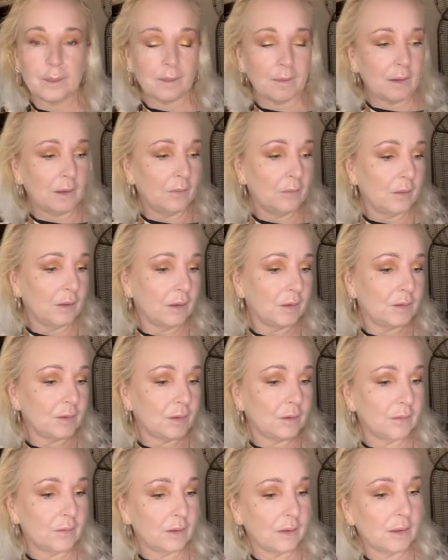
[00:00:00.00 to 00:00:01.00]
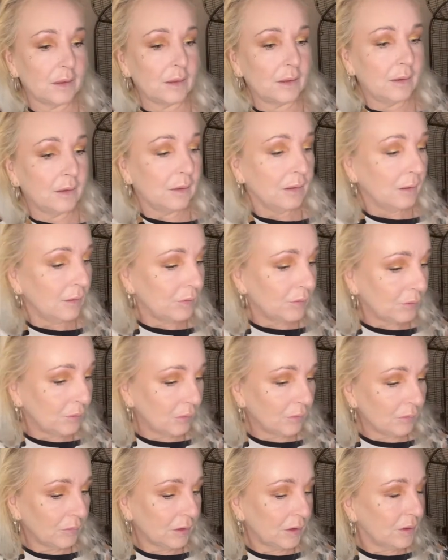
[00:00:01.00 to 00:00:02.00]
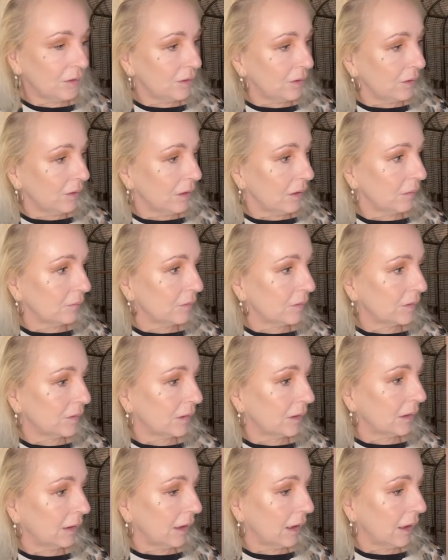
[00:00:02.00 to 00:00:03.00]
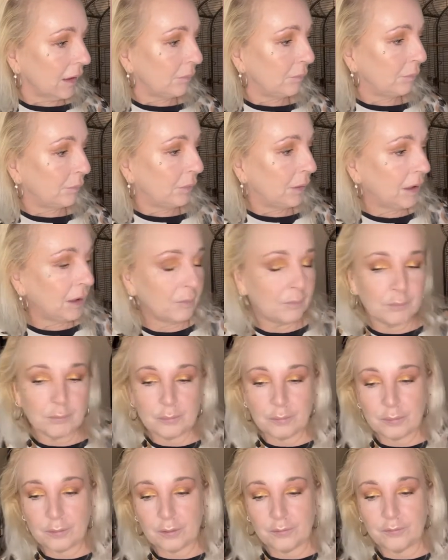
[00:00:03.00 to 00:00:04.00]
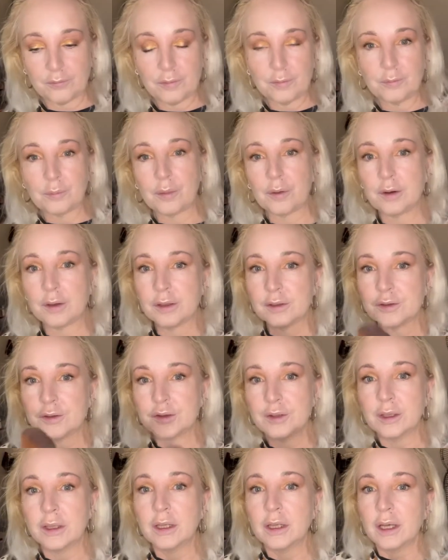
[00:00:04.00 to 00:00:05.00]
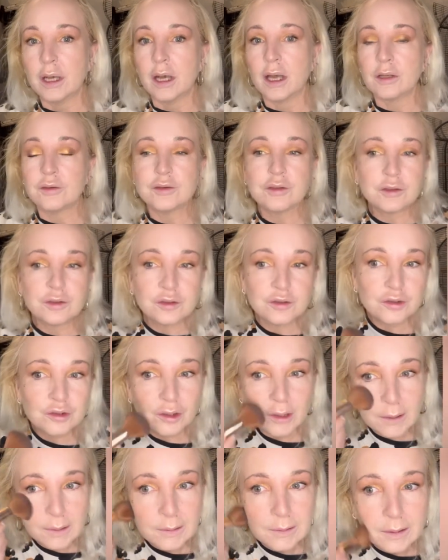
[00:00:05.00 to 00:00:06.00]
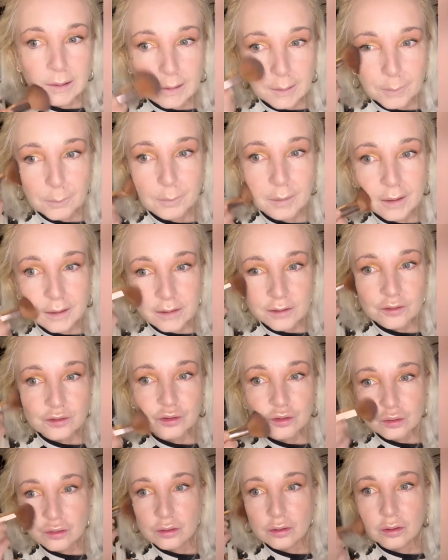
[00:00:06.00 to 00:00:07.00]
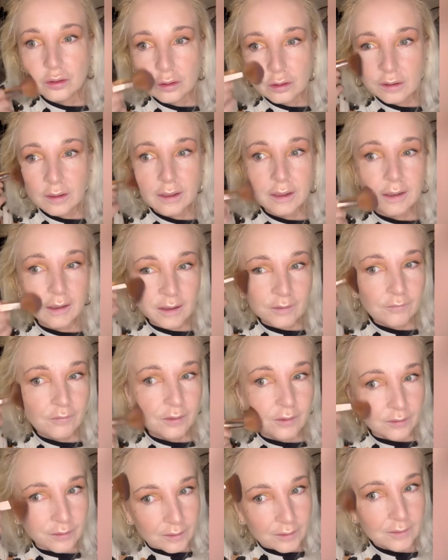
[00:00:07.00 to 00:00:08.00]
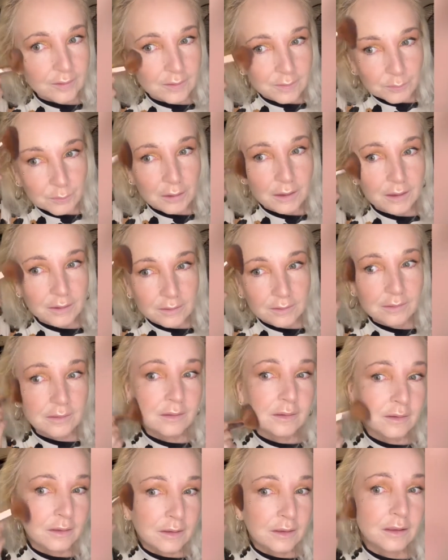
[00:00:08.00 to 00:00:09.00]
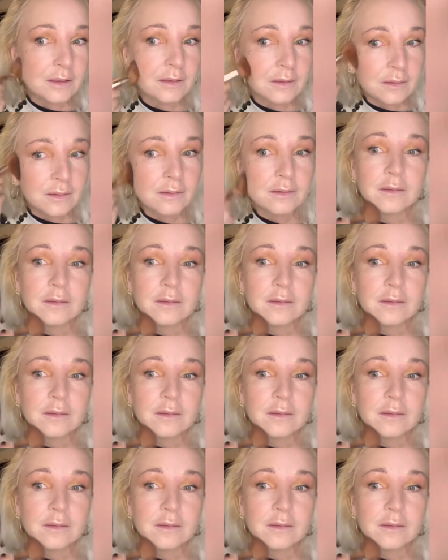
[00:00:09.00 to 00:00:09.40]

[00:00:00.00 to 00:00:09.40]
Okie dokie. So what I'm going to do now, I'm just going to get a big buffing brush and just gently make sure everything's blended in.